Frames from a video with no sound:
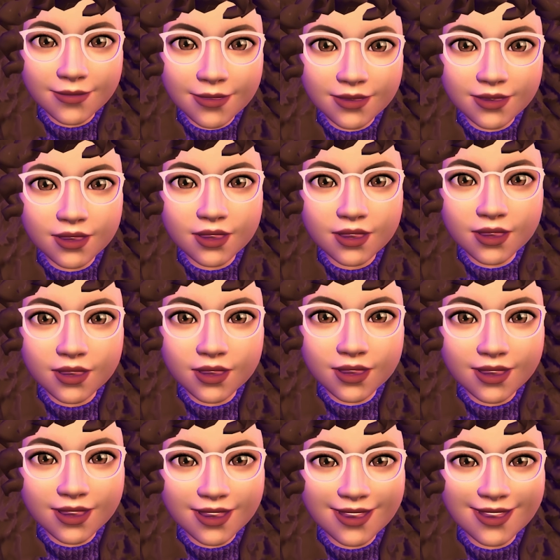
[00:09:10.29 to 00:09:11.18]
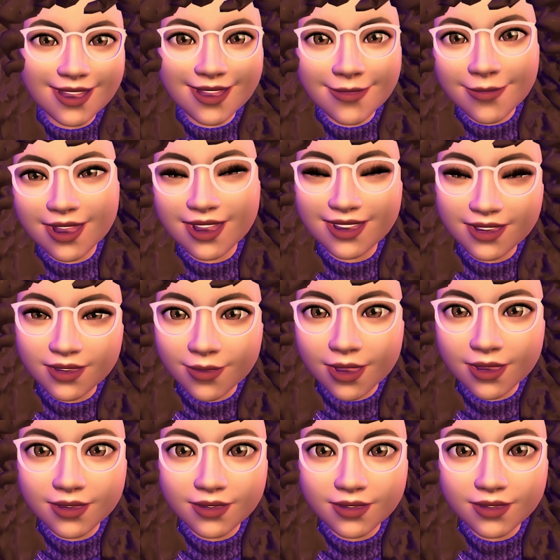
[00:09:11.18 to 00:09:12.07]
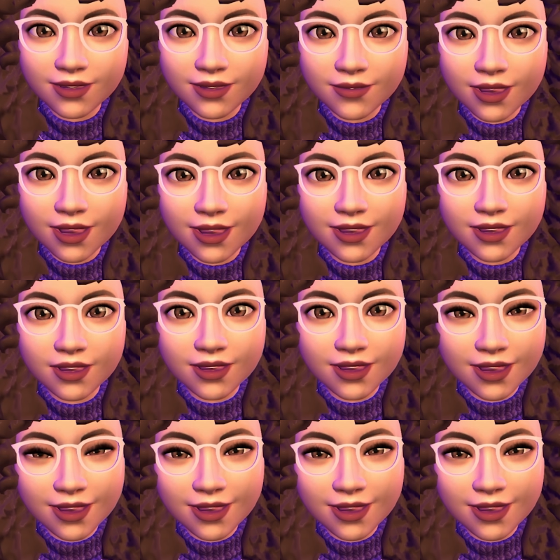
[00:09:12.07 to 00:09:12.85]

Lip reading: but they're a bit expensive, and